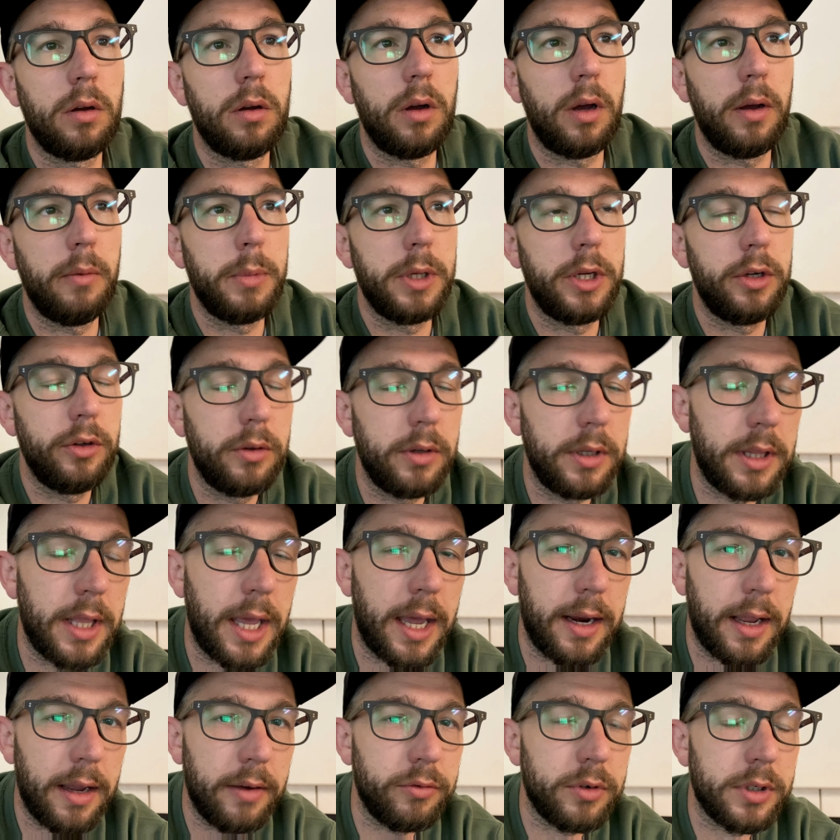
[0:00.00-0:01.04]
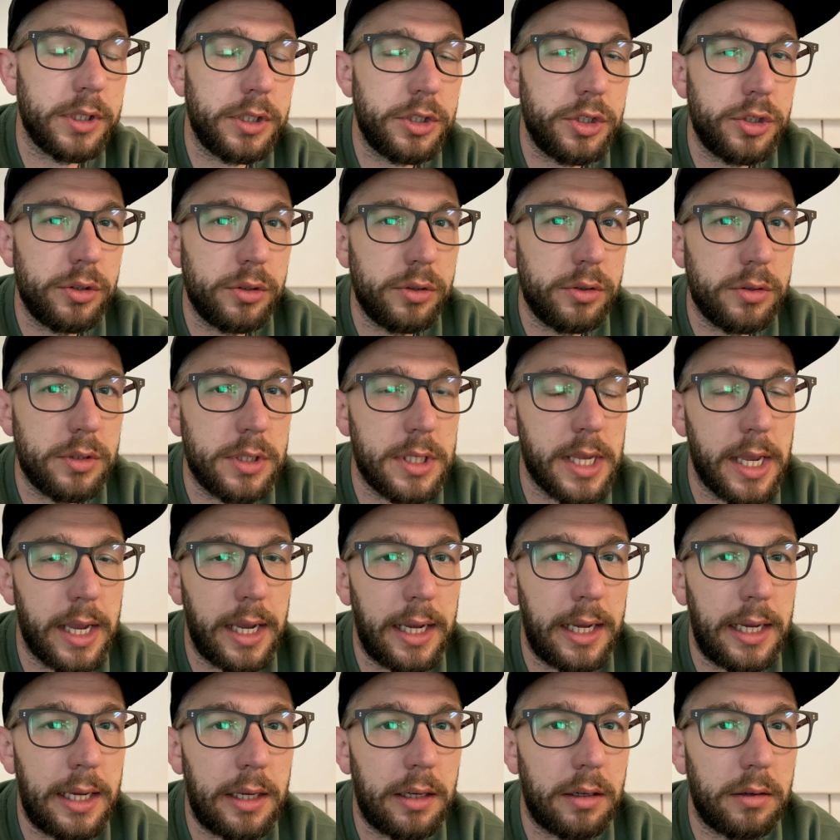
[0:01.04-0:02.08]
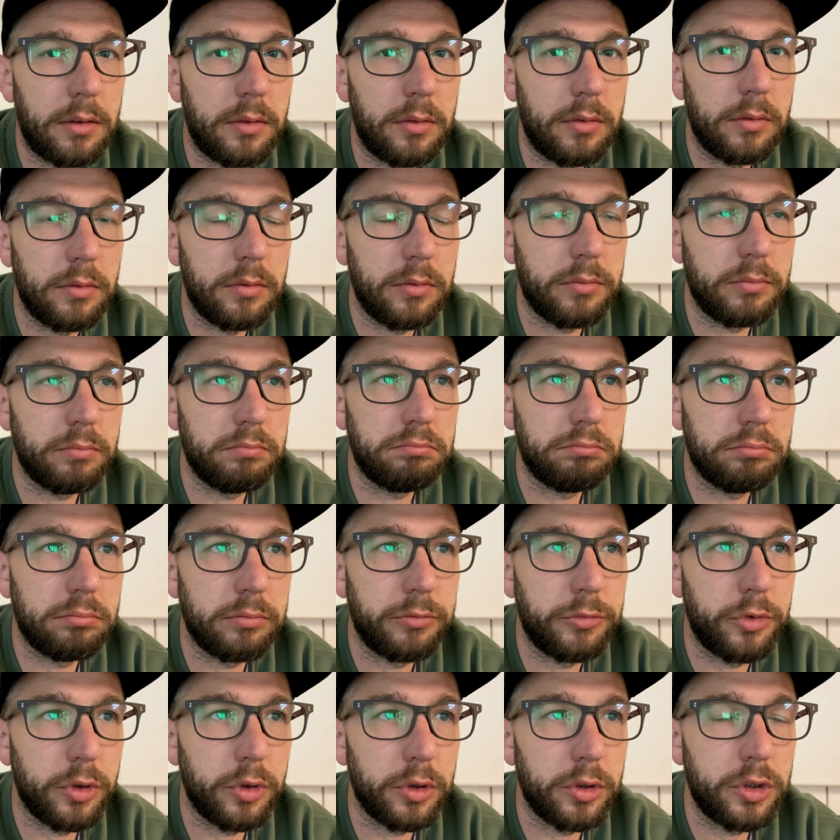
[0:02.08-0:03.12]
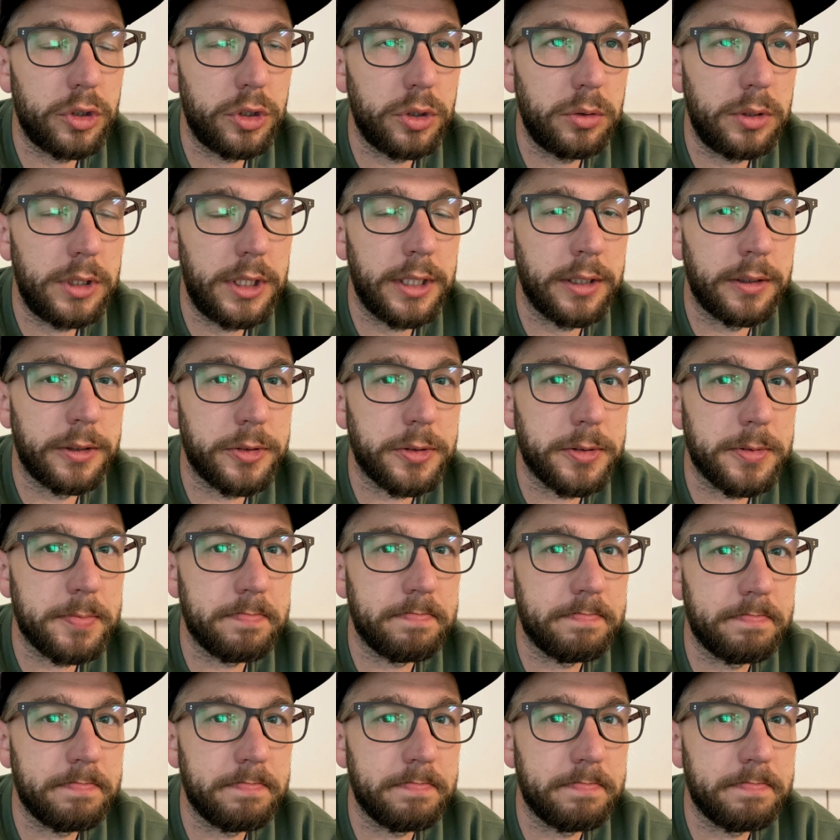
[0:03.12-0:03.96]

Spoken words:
I've been doing that every Tuesday for 2 years.